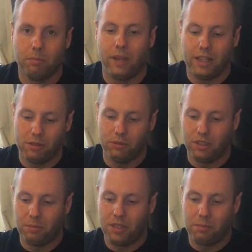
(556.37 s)
bait
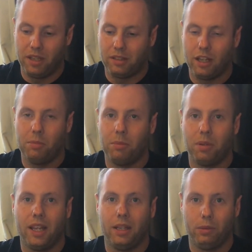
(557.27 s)
obviously being picked up and
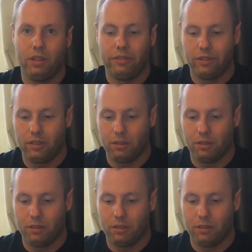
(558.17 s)
played with.